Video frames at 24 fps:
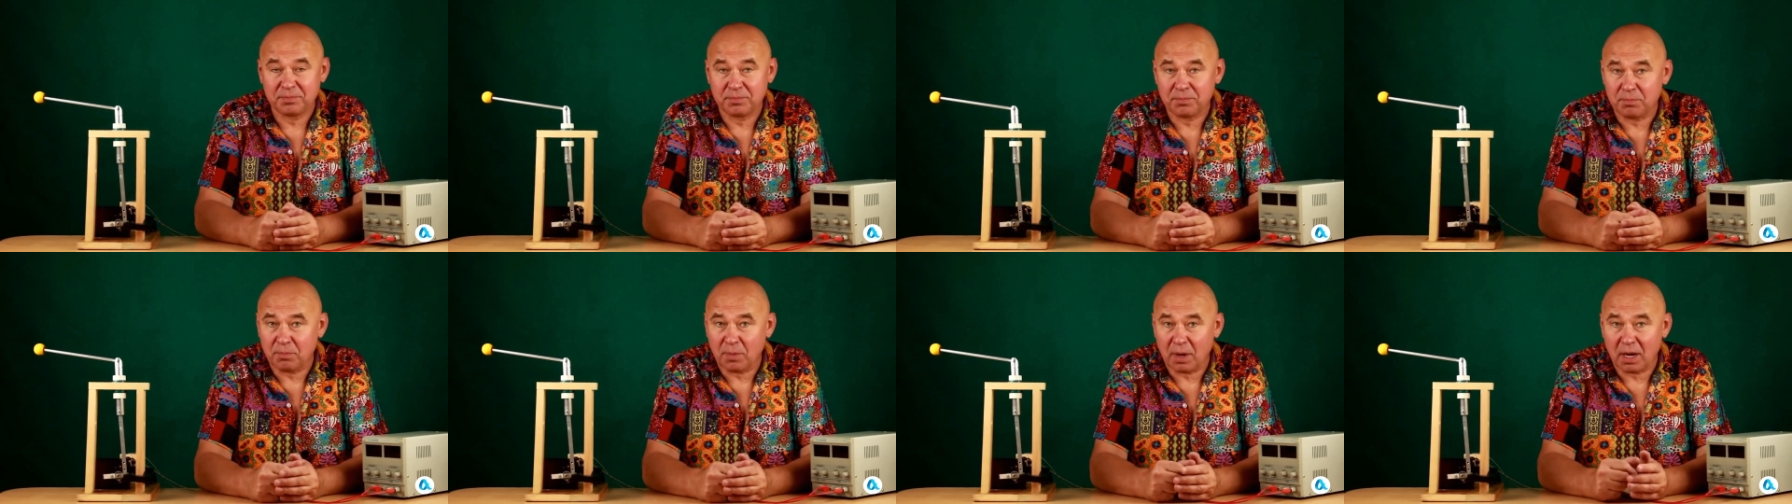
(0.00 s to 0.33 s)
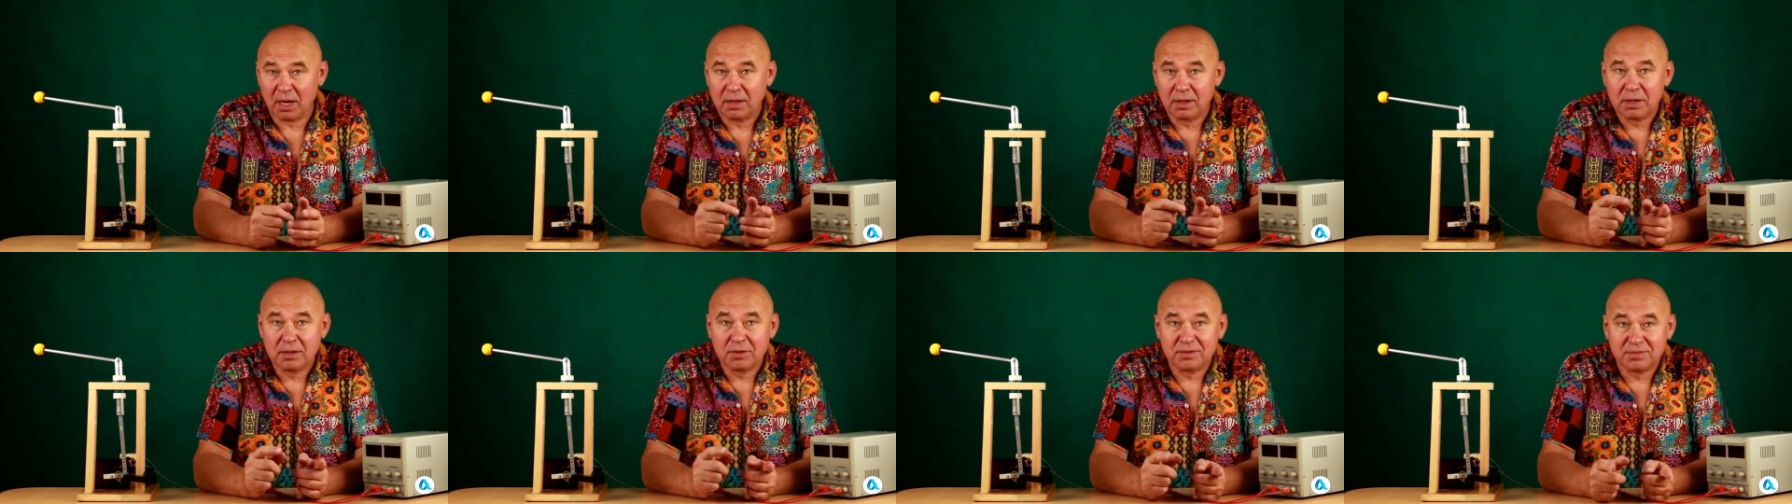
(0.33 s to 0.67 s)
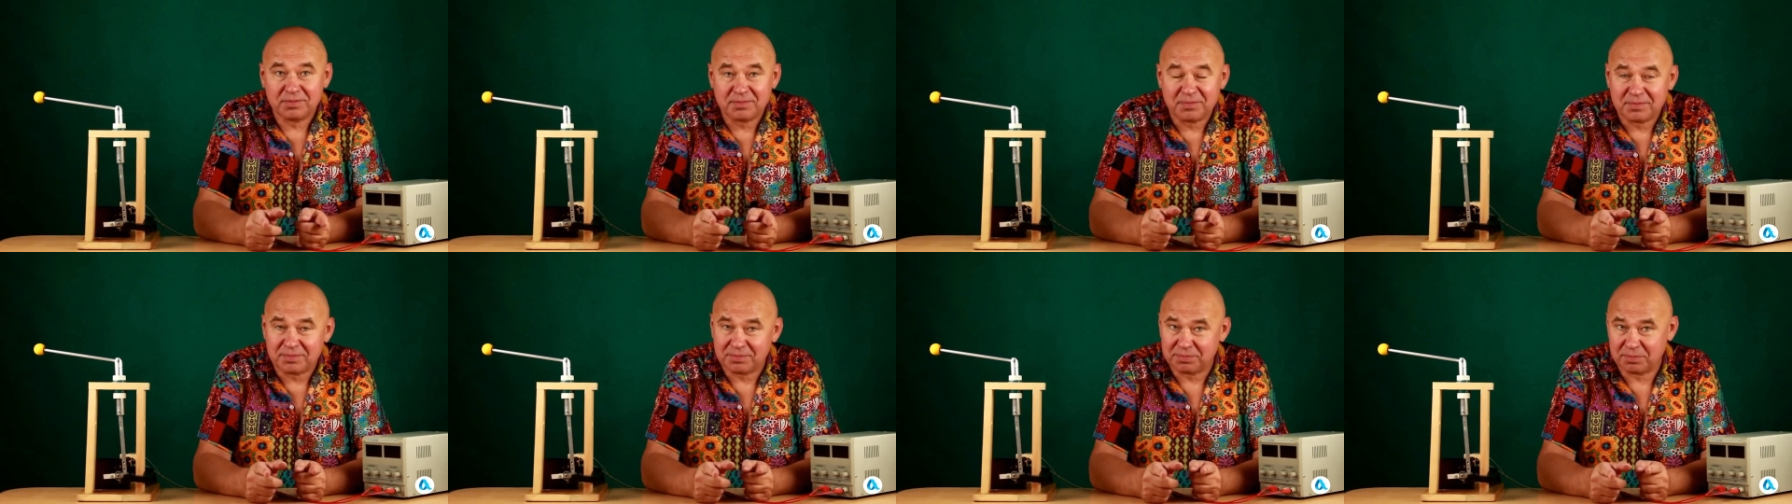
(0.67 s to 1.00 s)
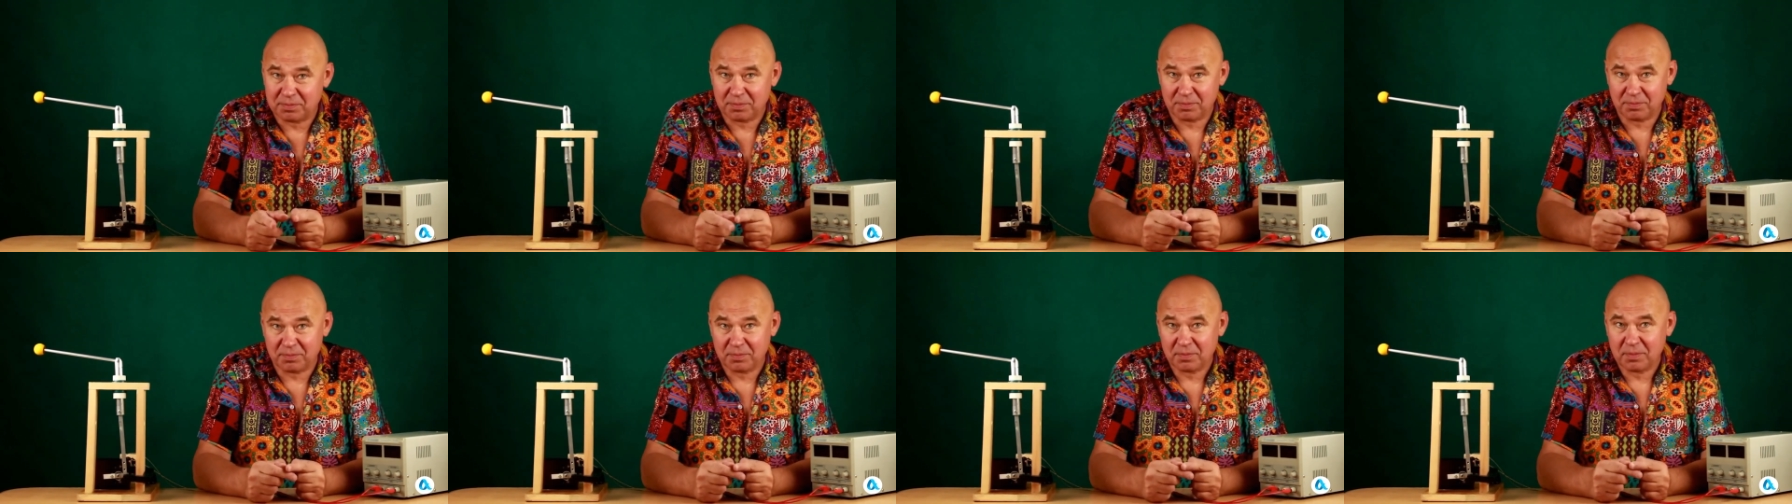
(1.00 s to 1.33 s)
But
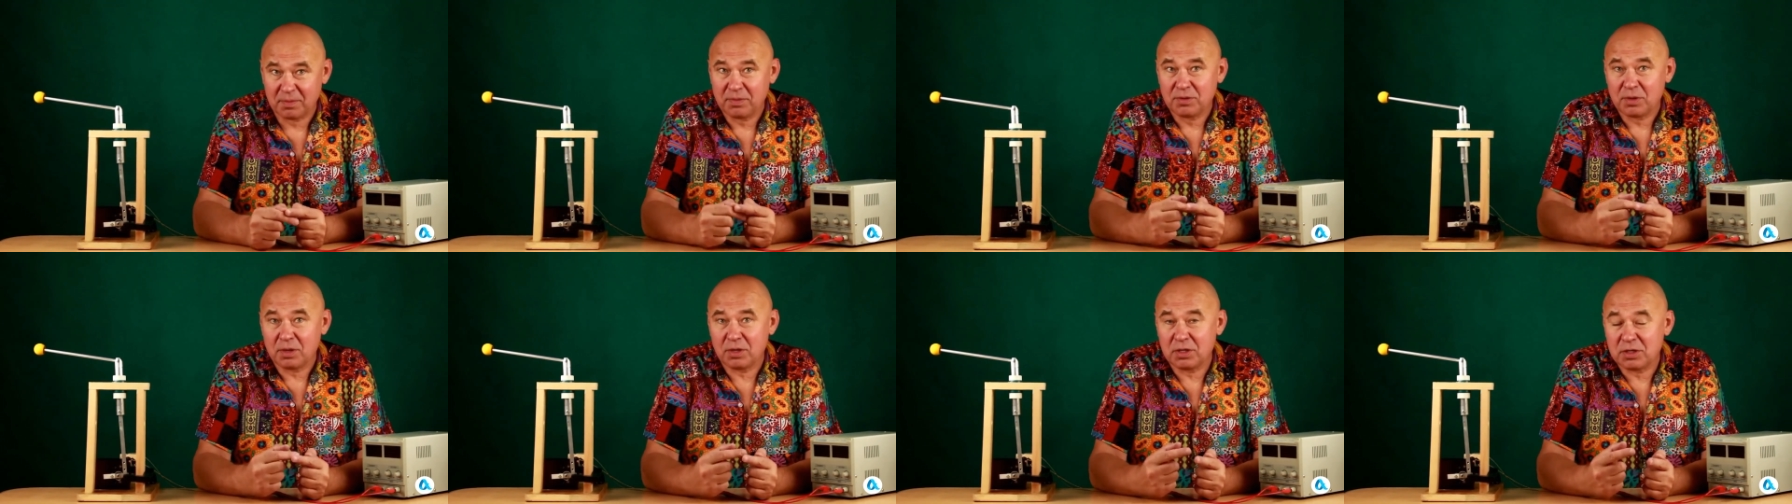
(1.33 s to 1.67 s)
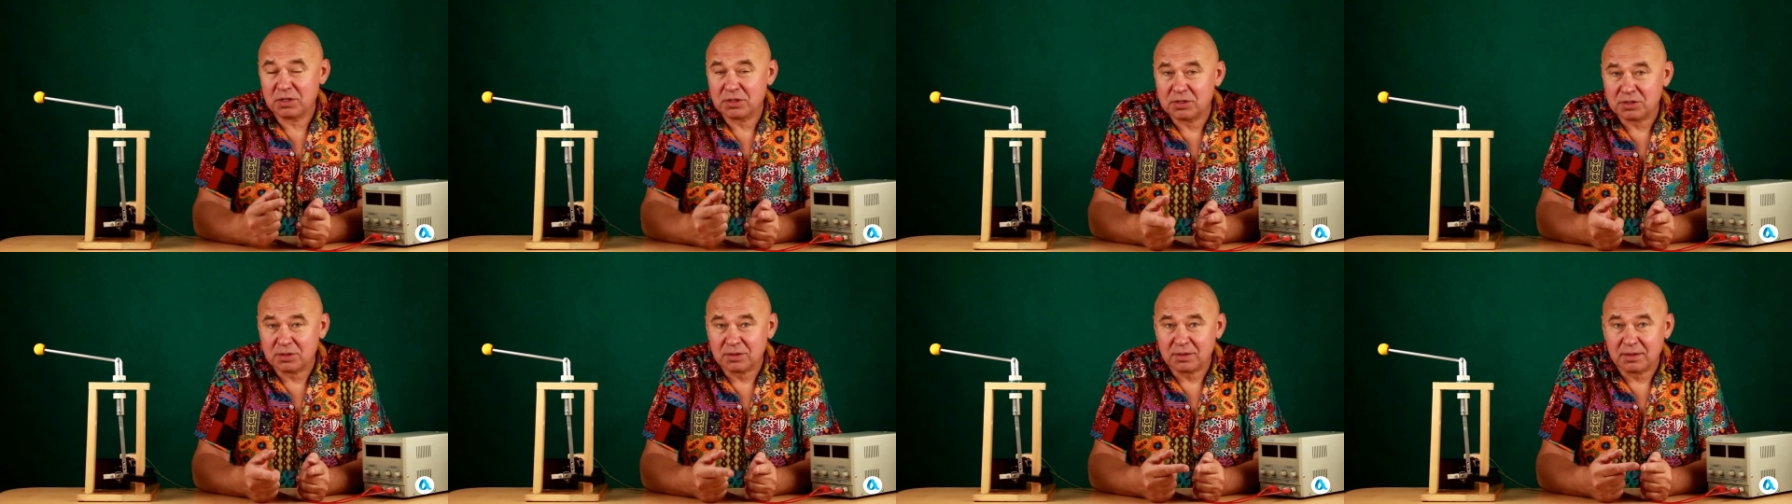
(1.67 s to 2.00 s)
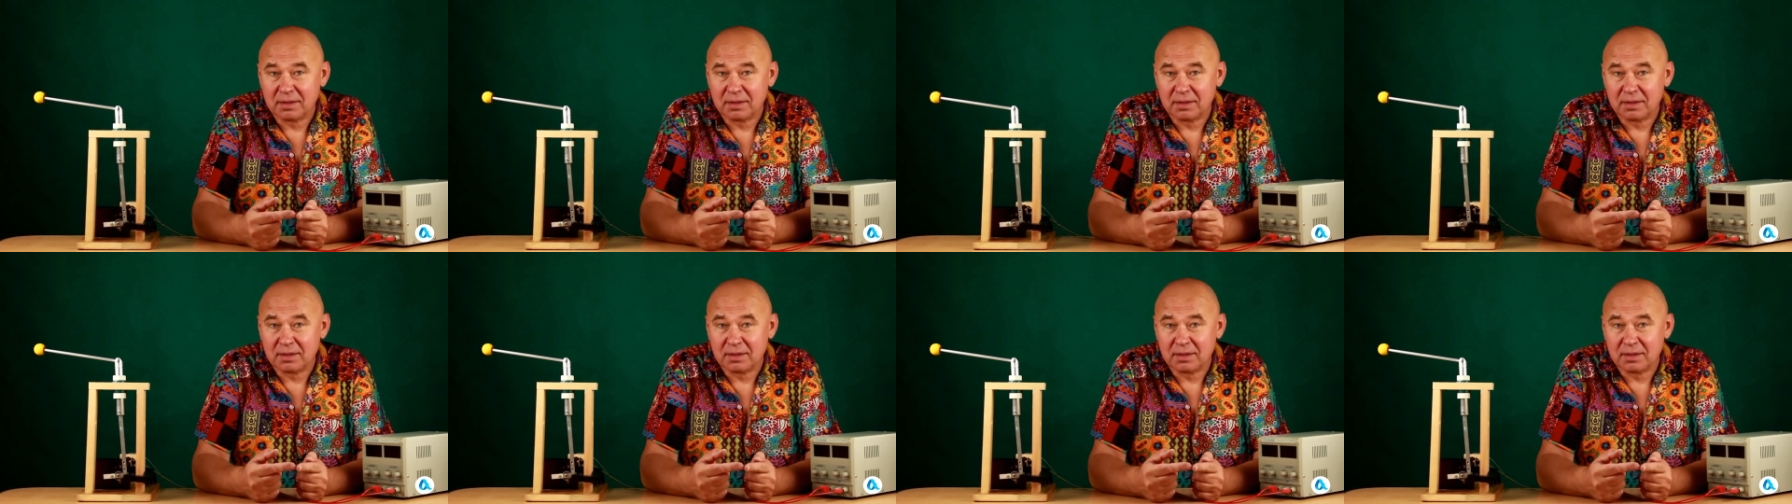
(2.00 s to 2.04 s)
first,